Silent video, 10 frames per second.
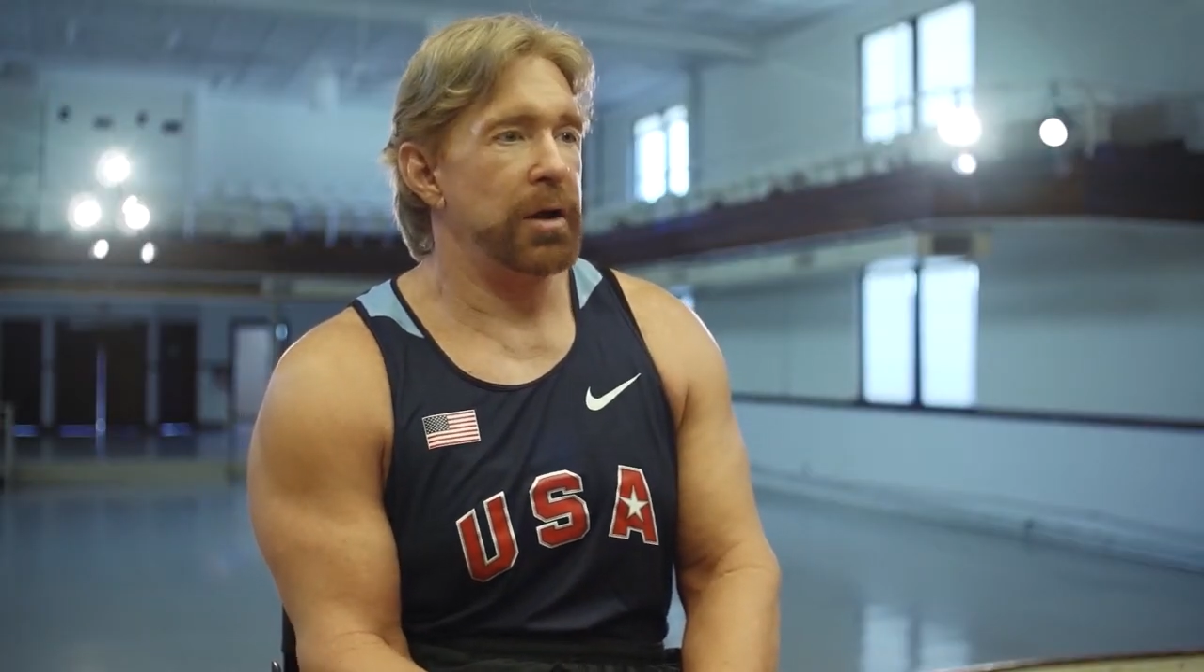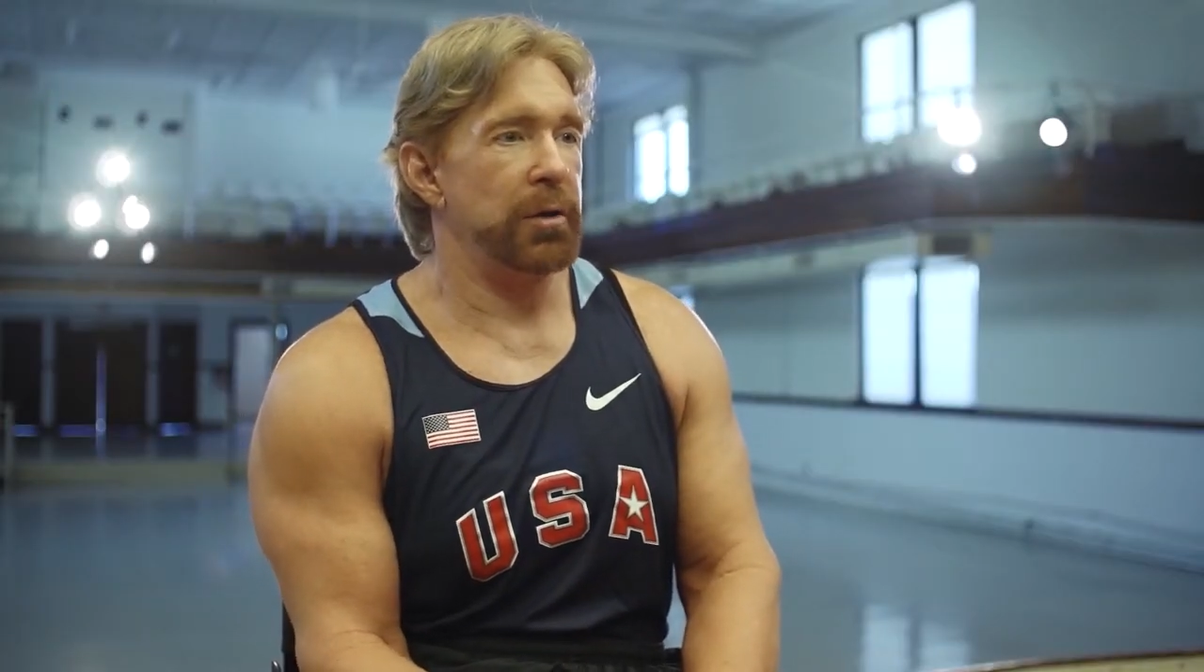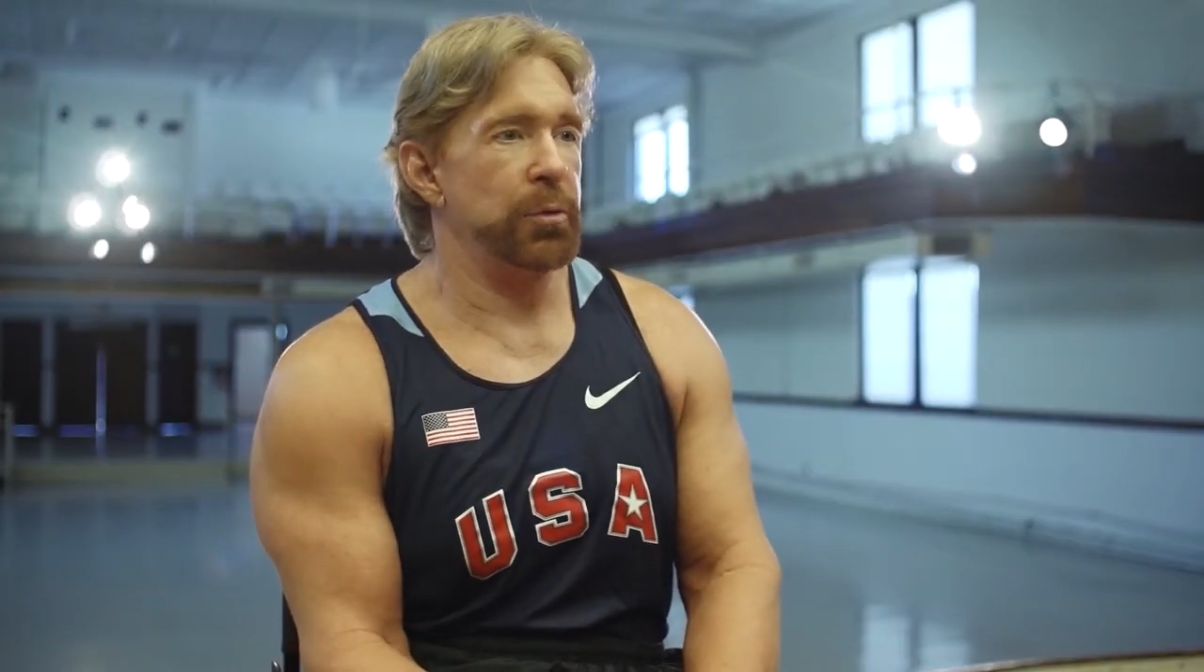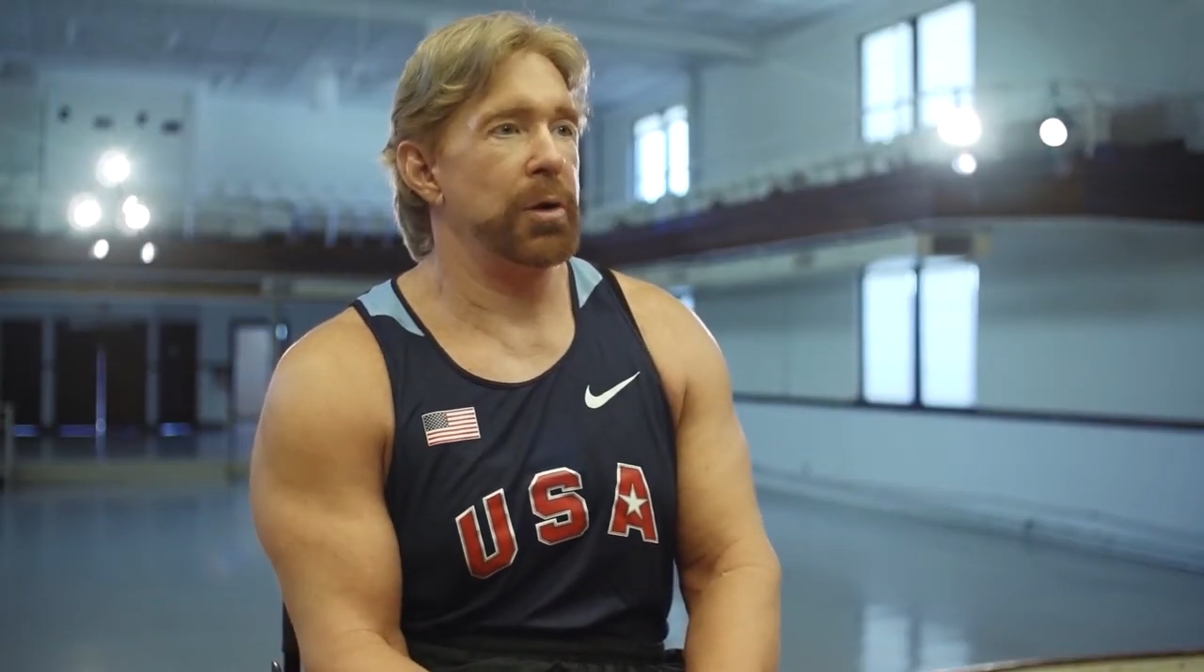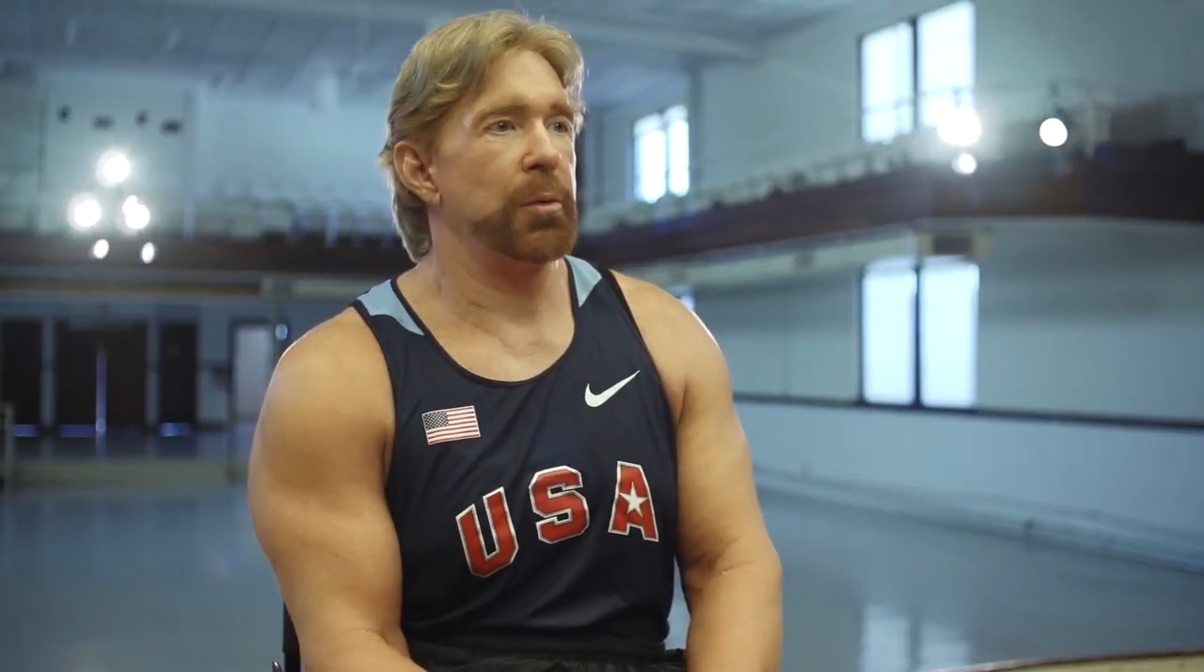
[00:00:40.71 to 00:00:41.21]

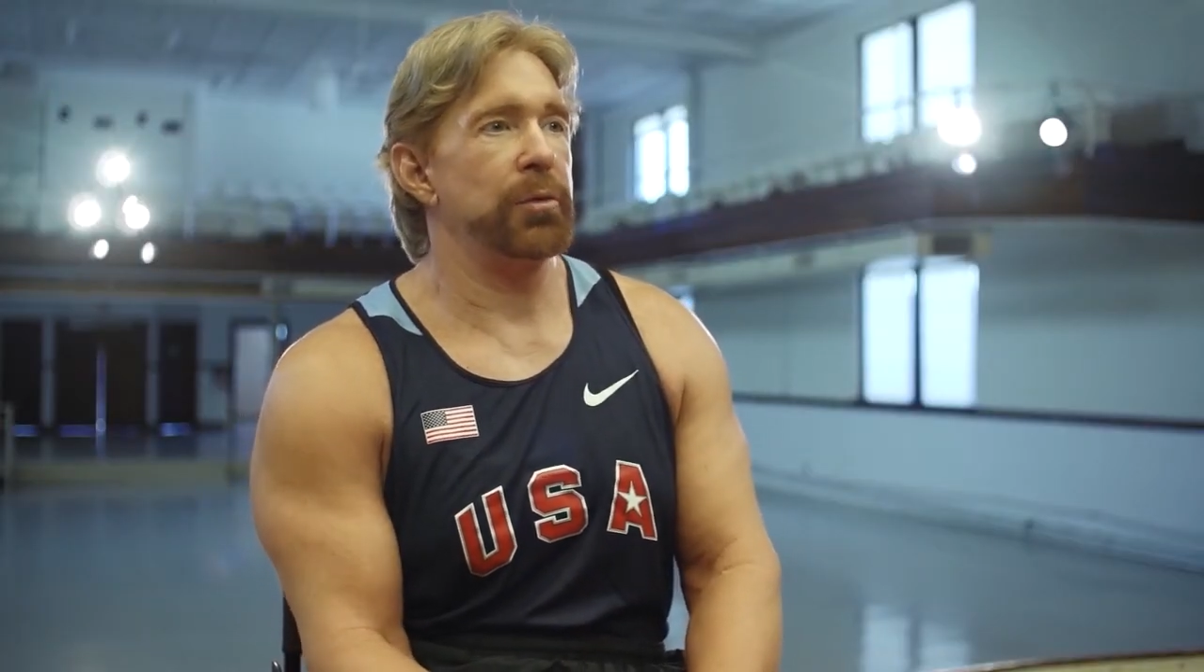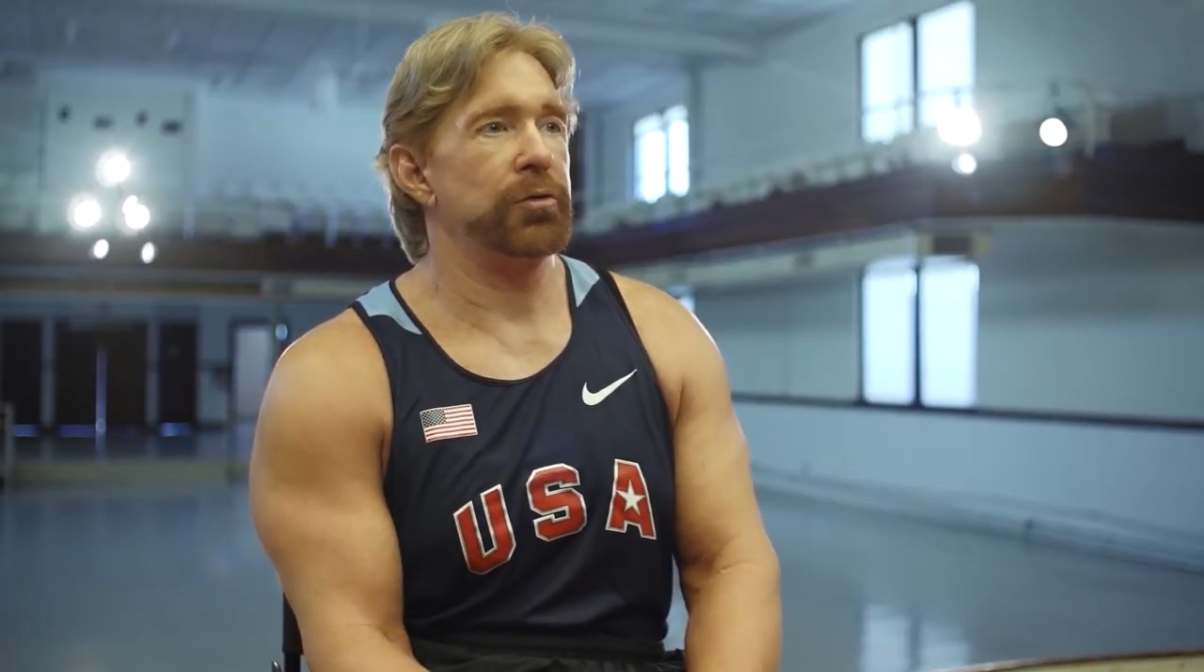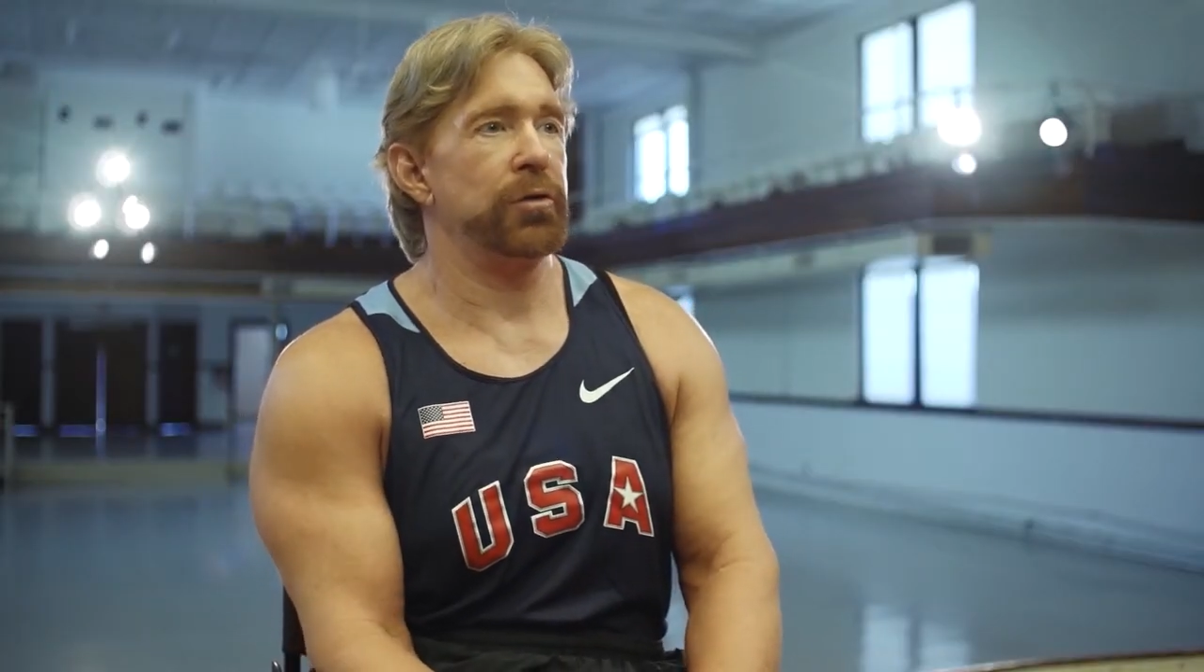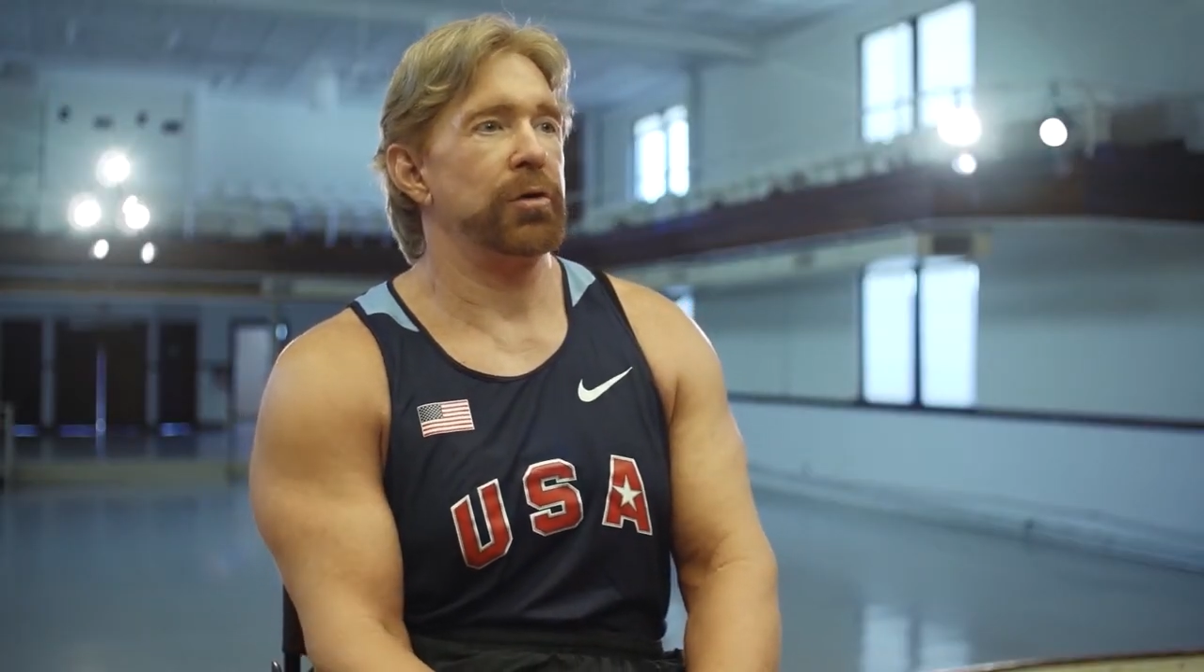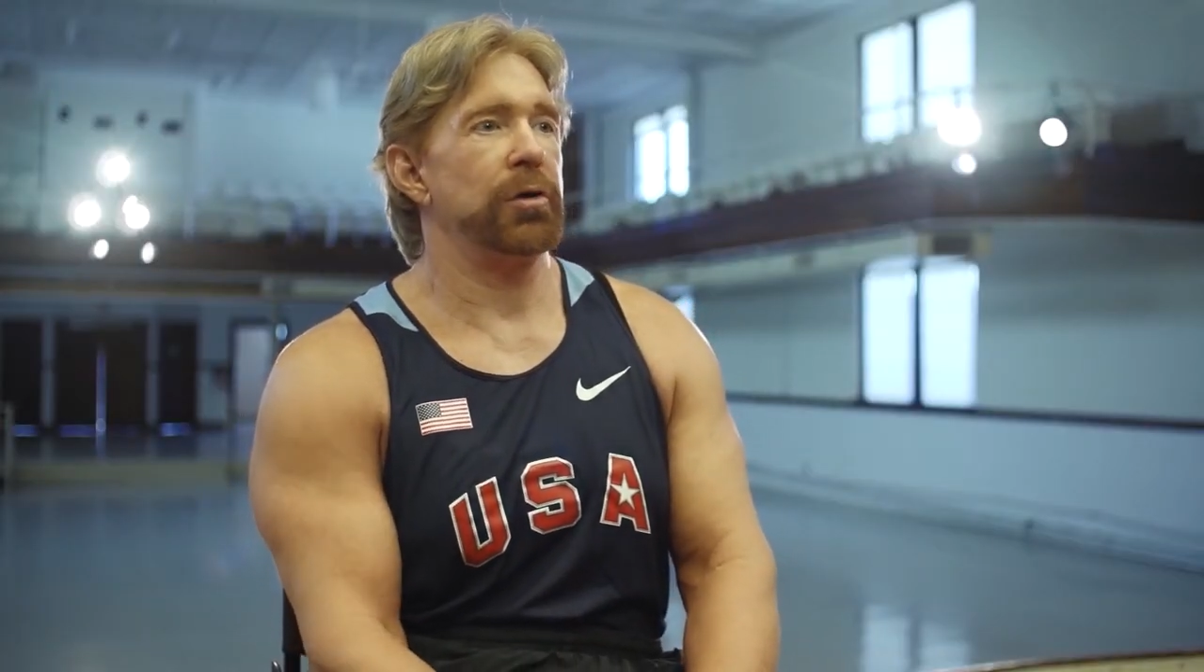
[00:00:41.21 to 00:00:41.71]
and be able
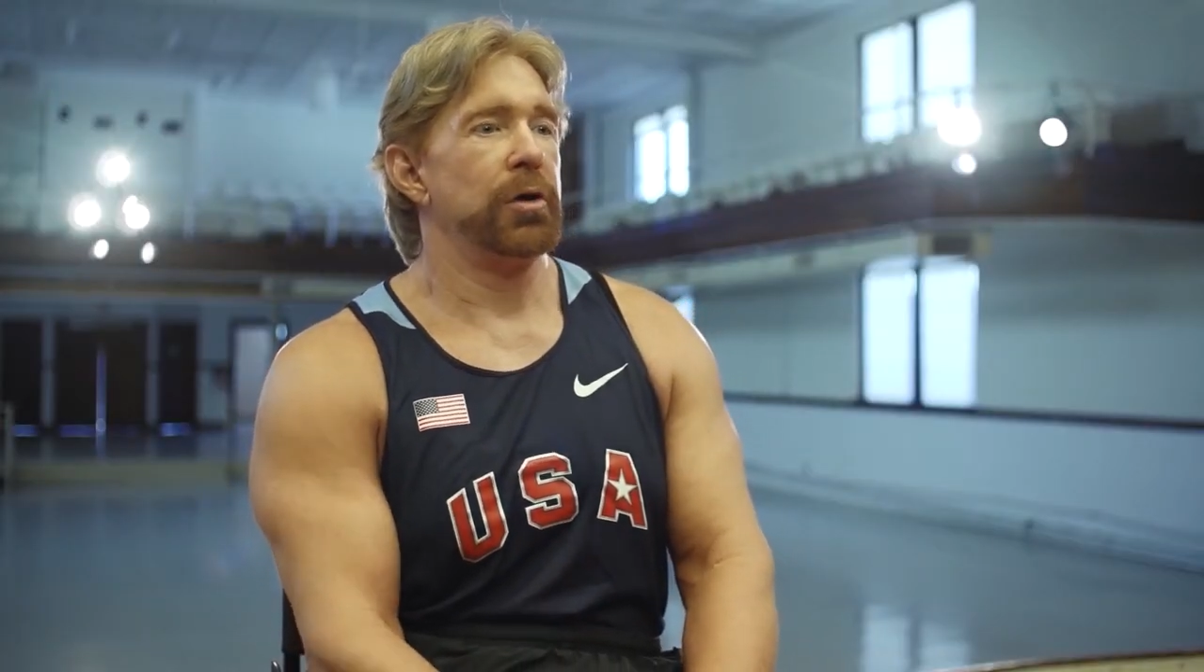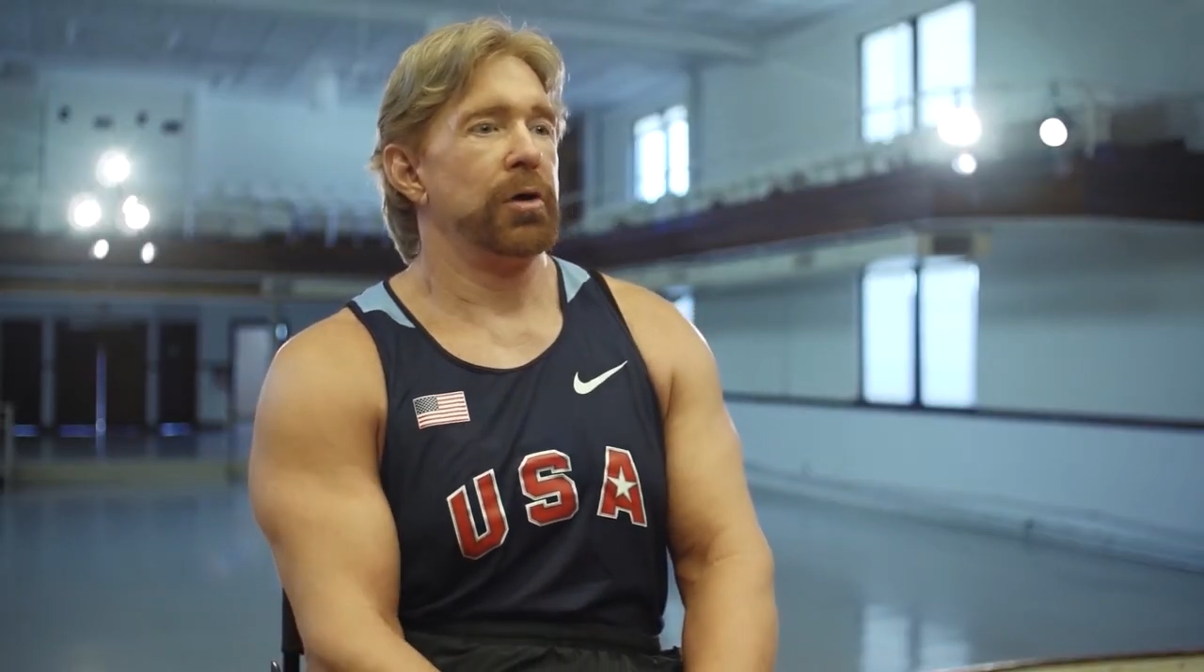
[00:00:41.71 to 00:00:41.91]
to